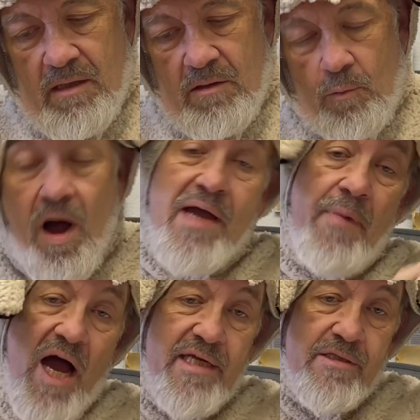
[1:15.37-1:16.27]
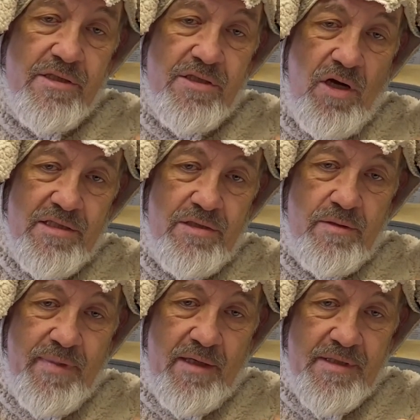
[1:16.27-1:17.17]
why am I here to talk to you
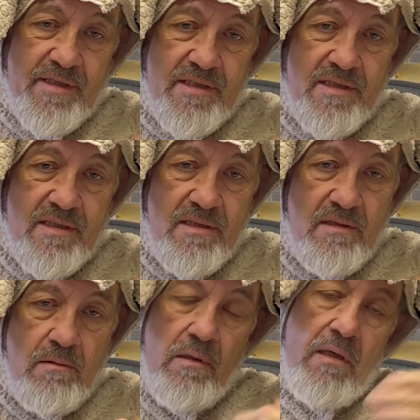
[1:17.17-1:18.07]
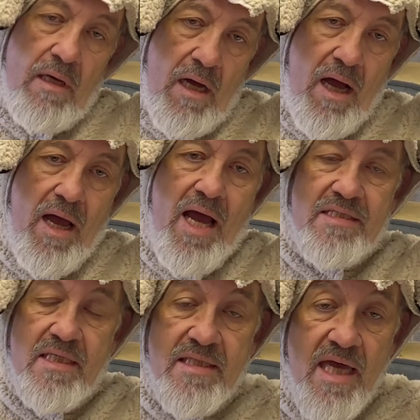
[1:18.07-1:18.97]
about this?
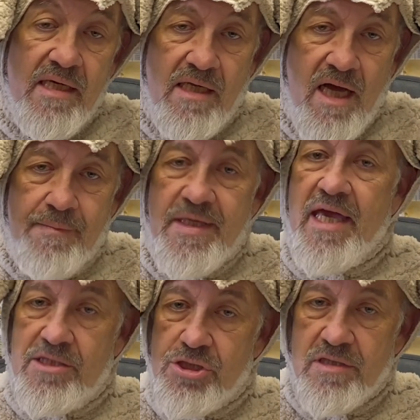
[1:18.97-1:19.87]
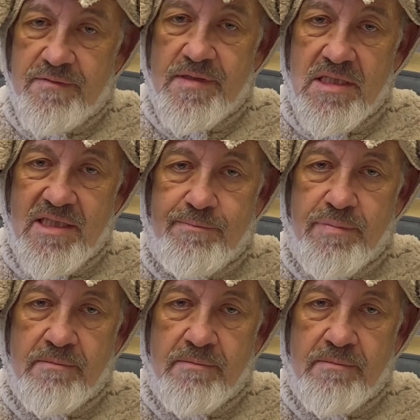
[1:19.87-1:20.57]
As I said, I'm the angel of sleep.